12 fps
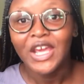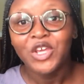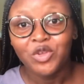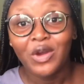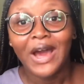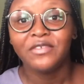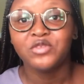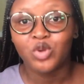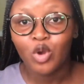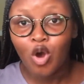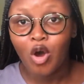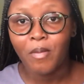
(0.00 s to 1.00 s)
You have to
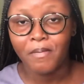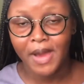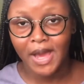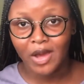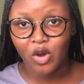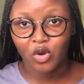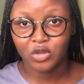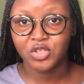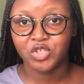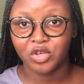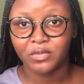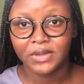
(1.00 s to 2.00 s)
cut back on some